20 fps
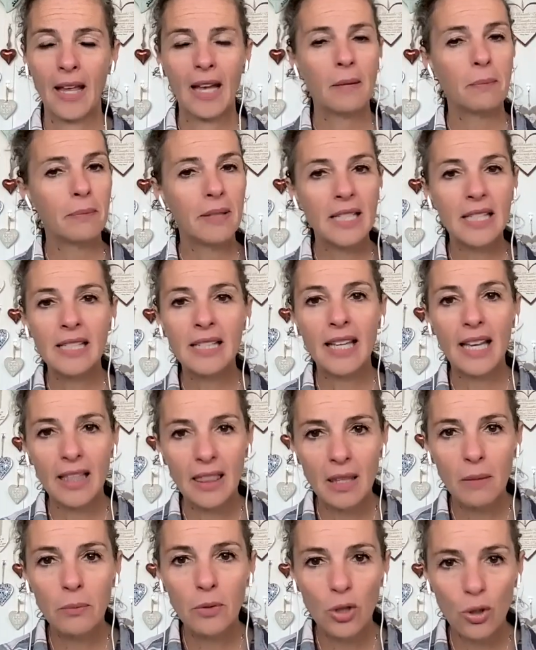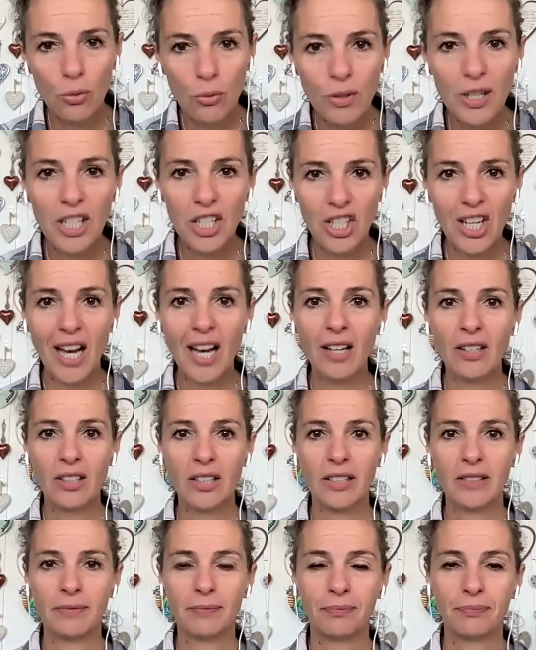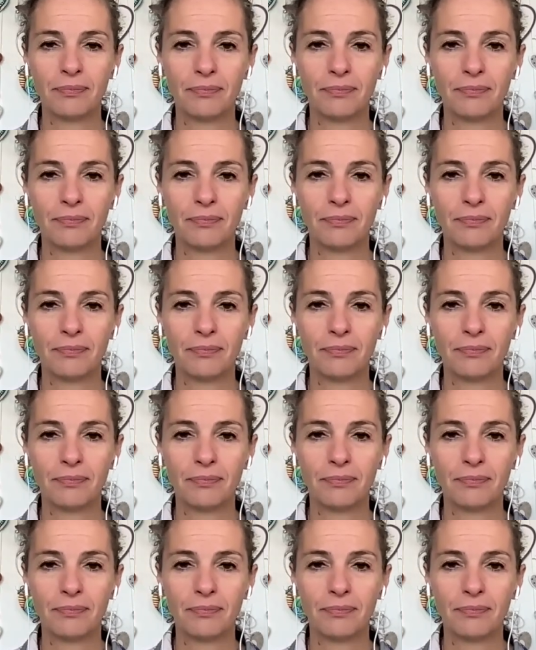And please get them to reach out.